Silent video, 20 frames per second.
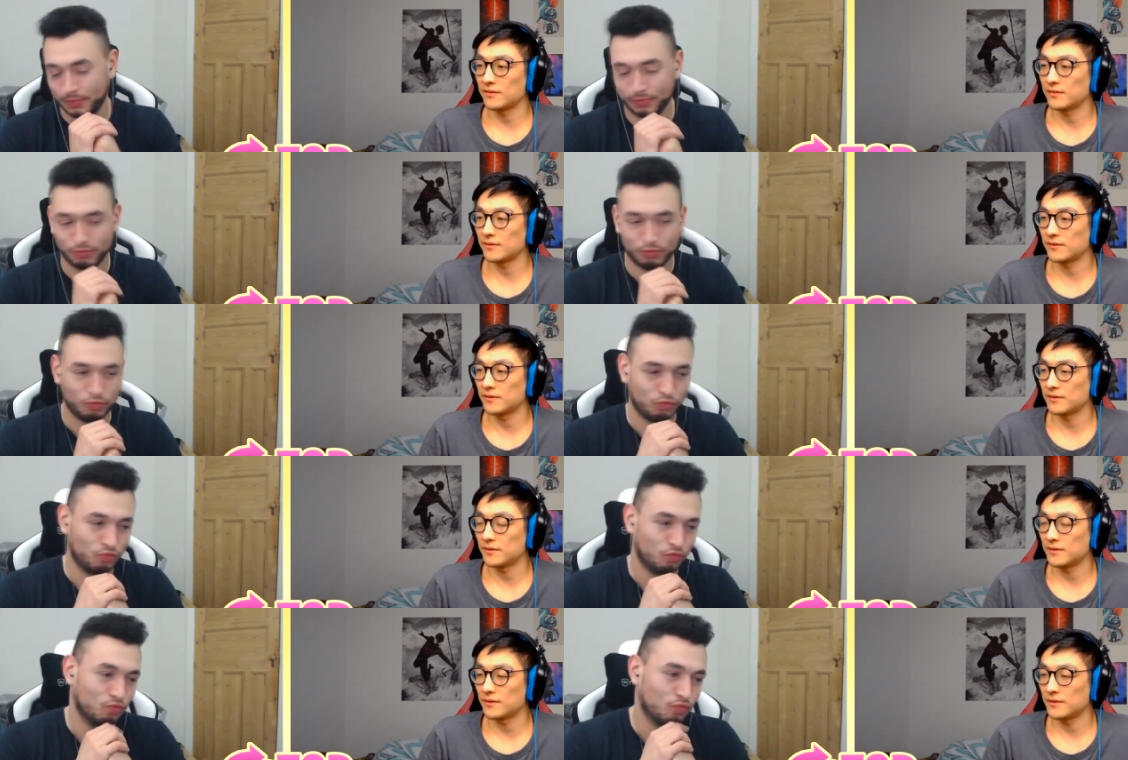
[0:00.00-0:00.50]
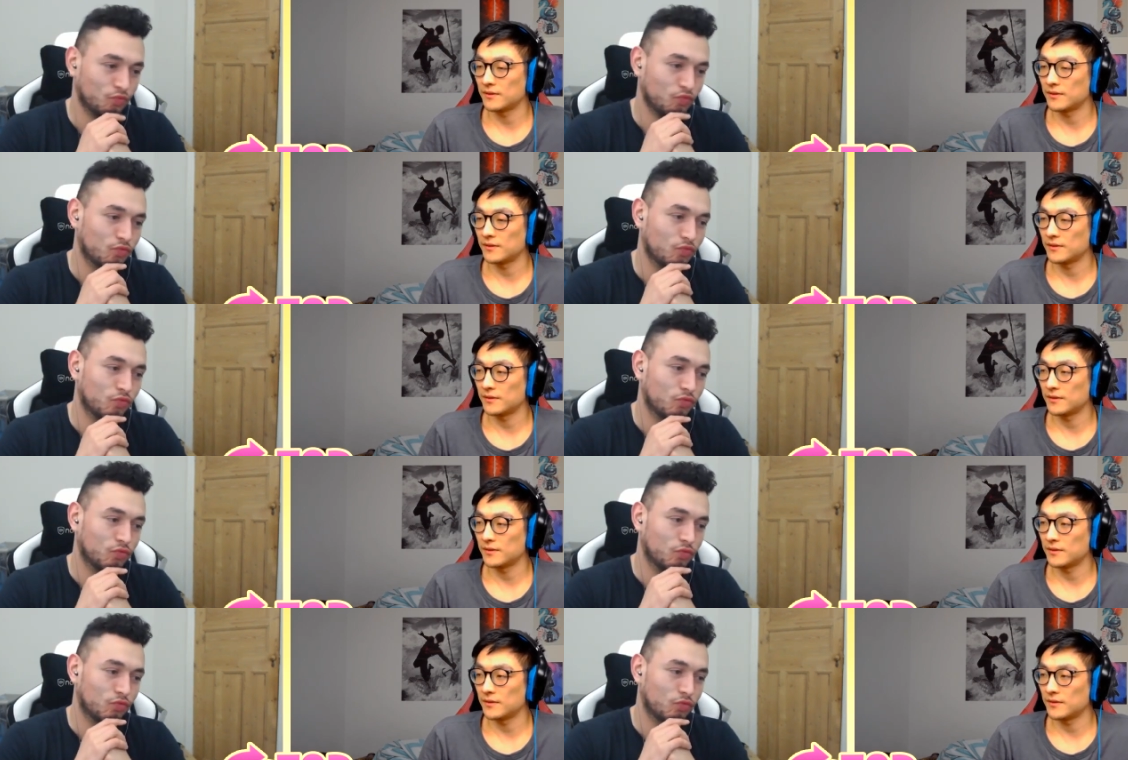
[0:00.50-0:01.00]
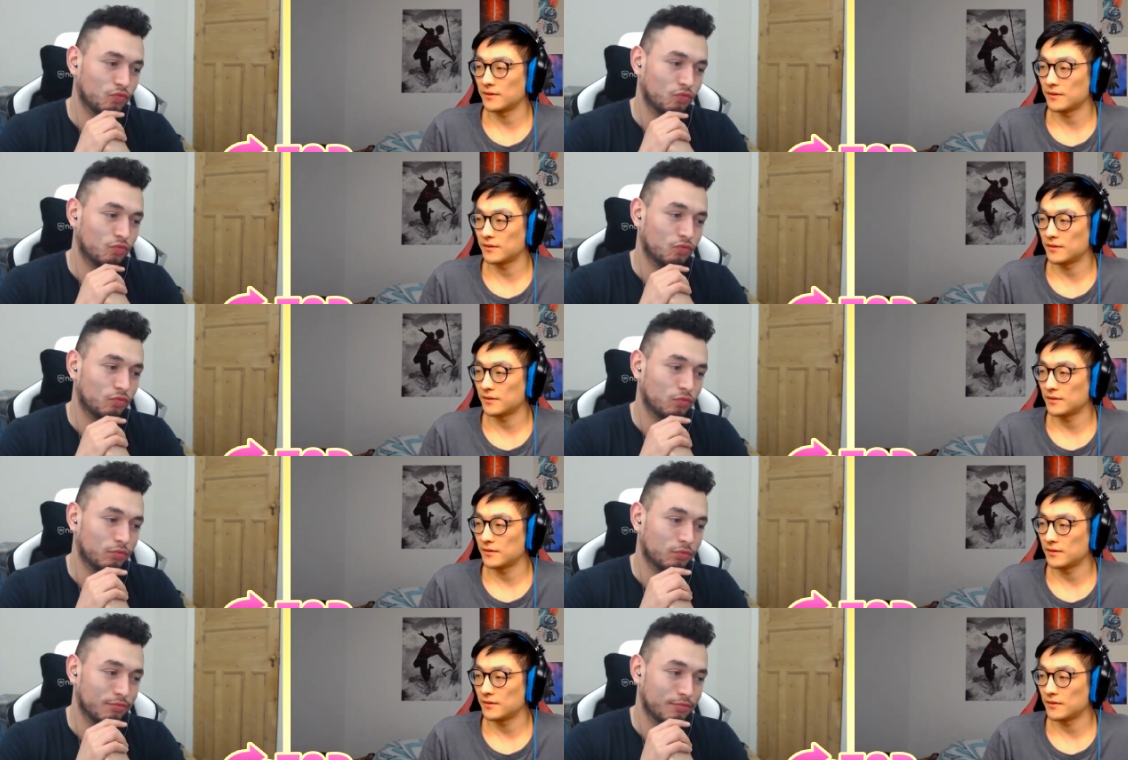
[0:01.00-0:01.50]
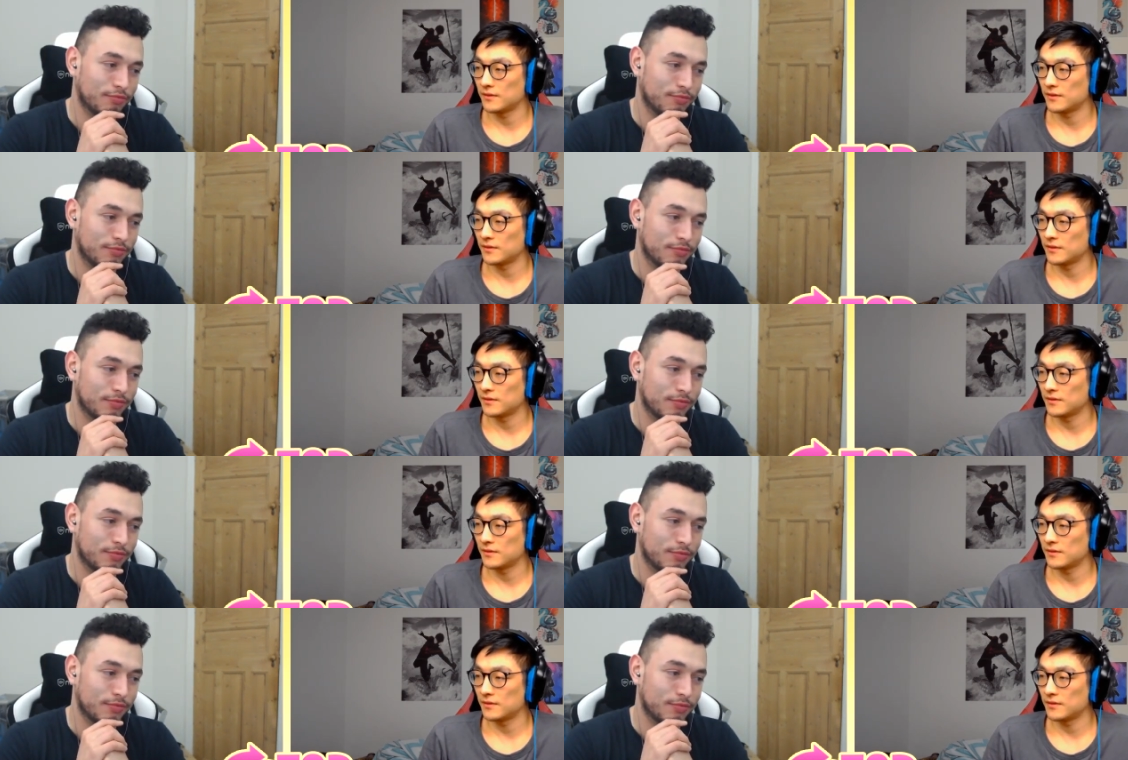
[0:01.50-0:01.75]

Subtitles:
[no speech]